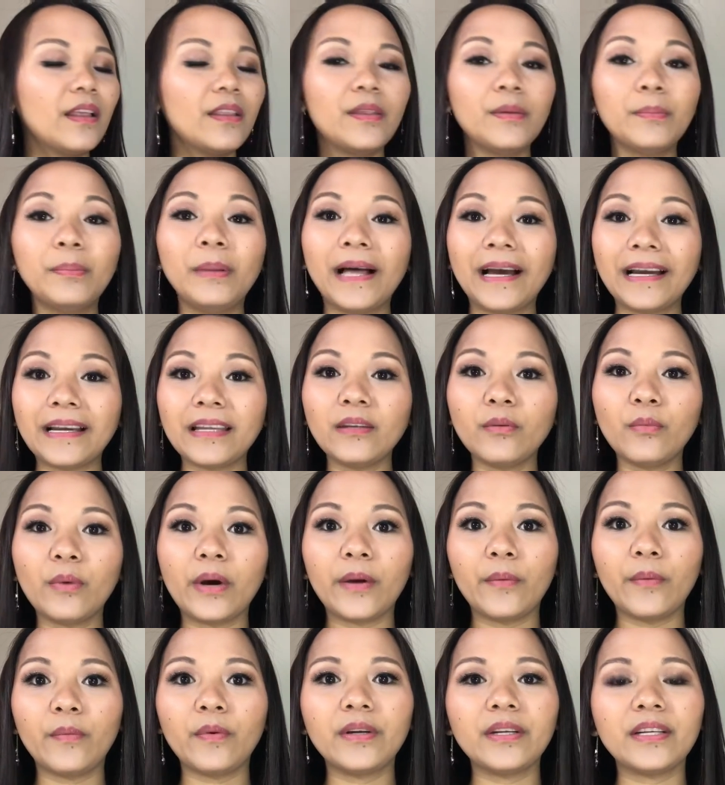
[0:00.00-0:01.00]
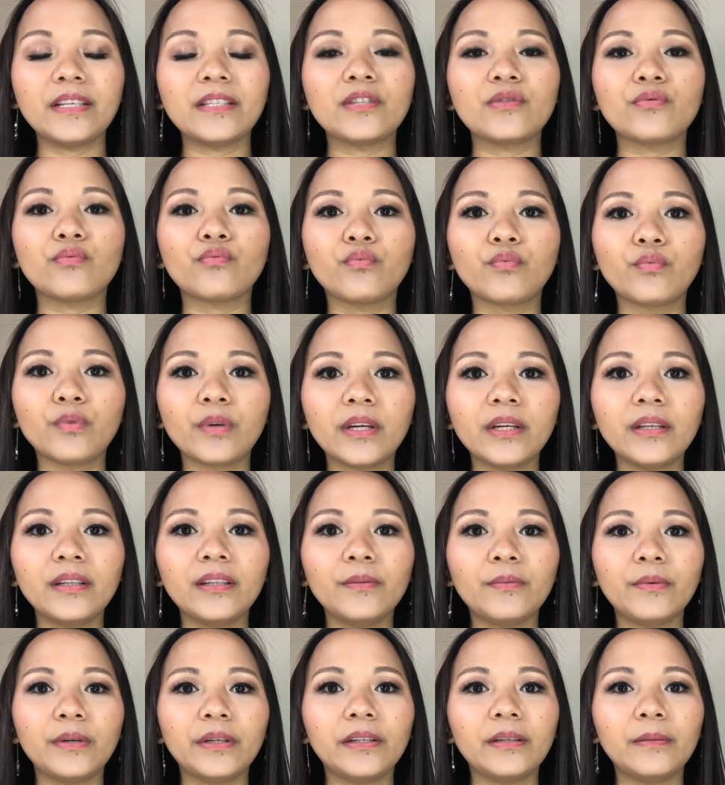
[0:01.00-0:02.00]
The black and the white one is
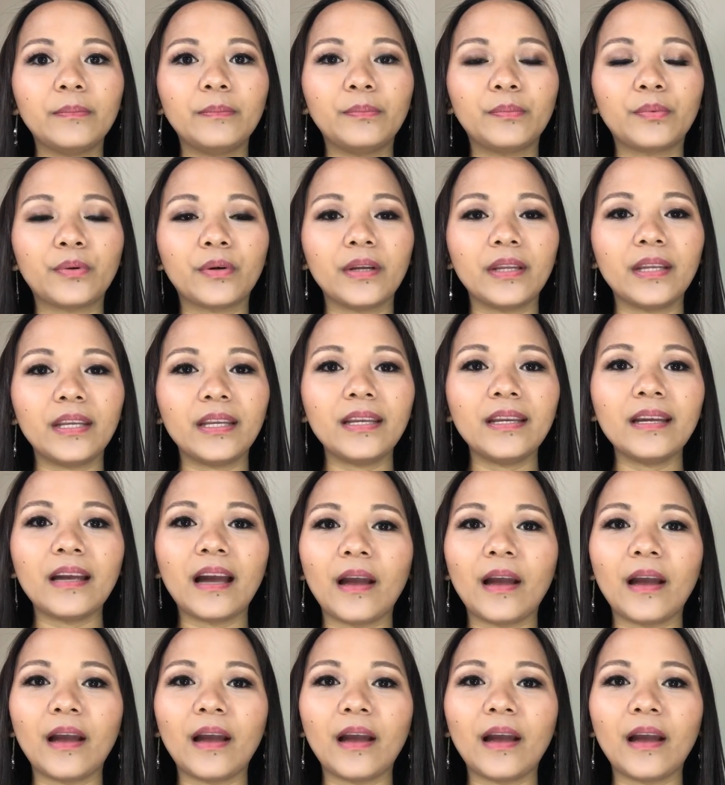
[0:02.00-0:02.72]
really, really pretty.